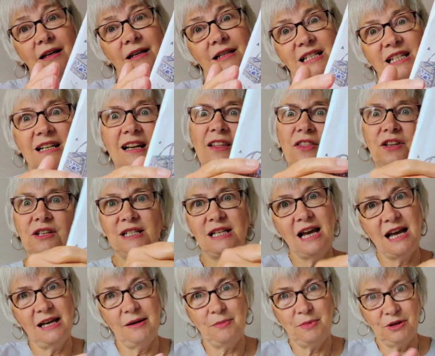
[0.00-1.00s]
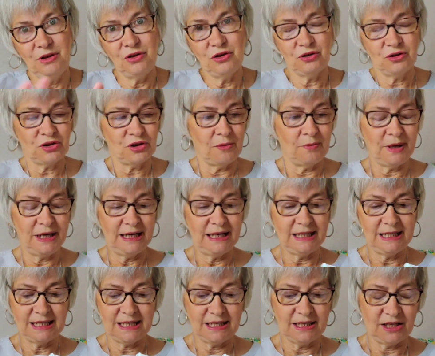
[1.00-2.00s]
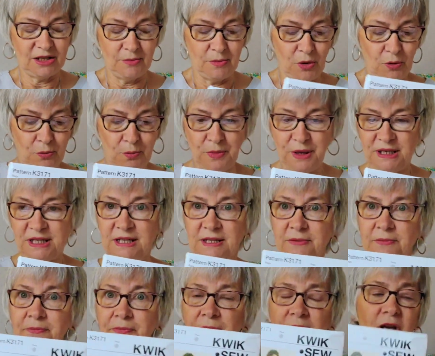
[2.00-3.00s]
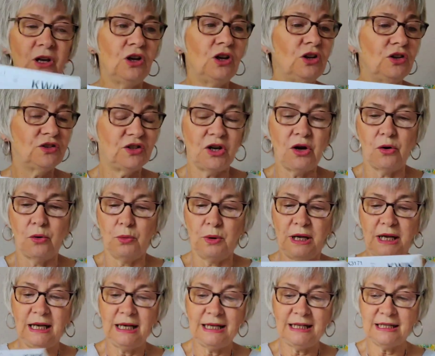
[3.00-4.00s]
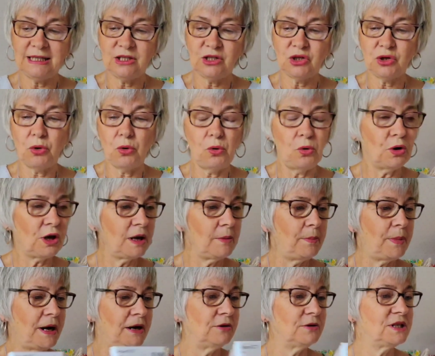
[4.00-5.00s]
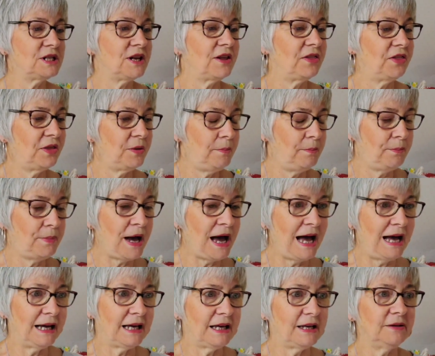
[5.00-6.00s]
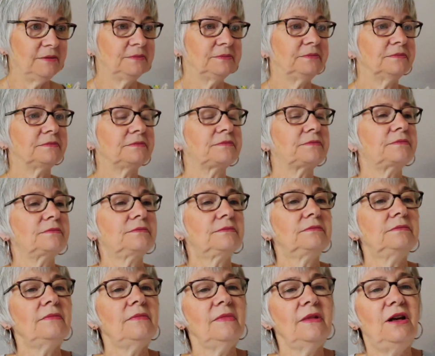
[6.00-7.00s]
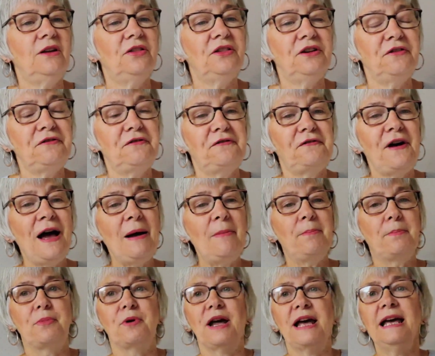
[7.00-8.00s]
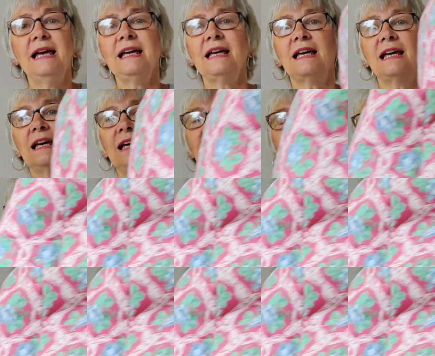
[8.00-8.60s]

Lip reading: at another time, not on my list at the moment. So let's talk about the bag. The fabric